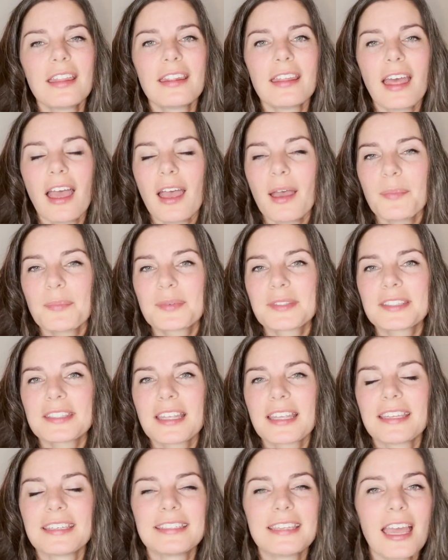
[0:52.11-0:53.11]
The ups
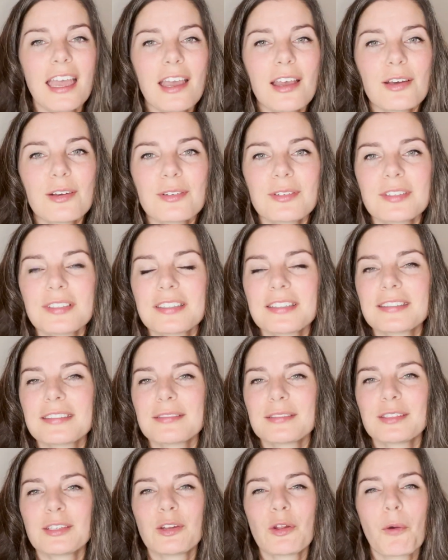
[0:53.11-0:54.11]
and
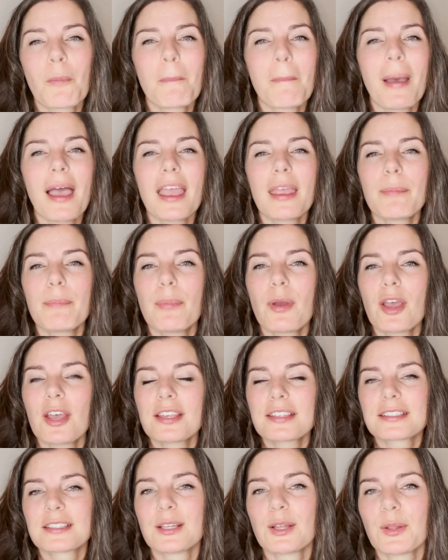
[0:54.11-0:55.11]
downs, my
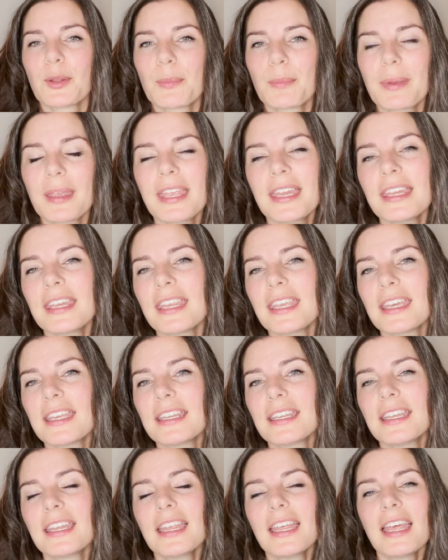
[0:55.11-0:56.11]
personal
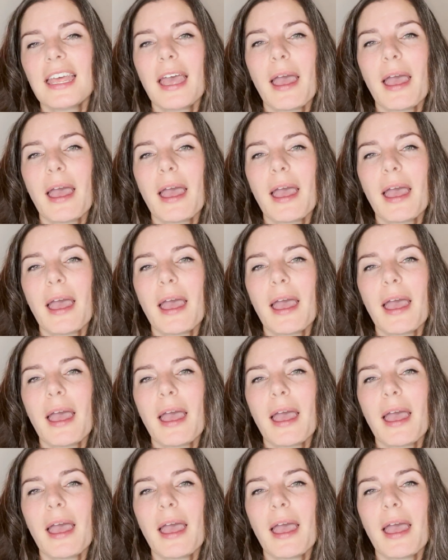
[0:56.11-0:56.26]
opinion,